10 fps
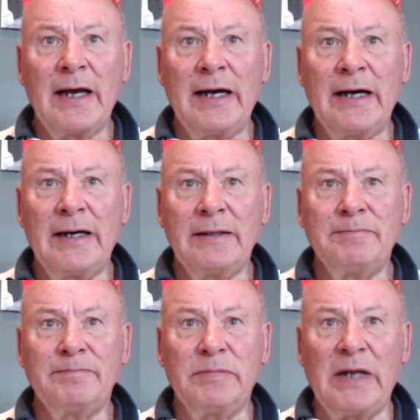uh,
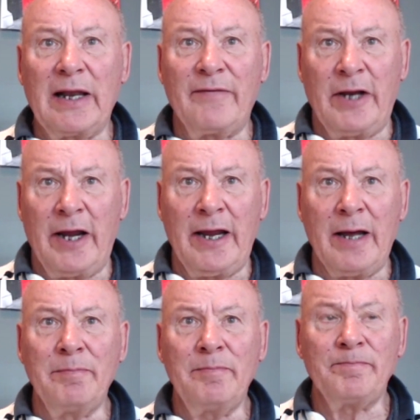11
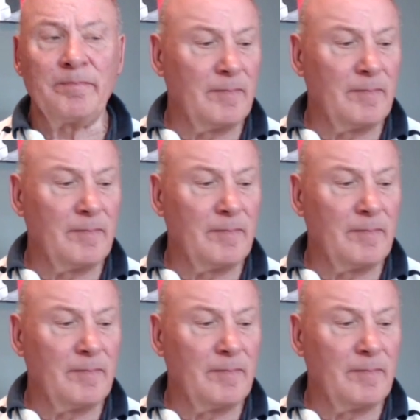a.m.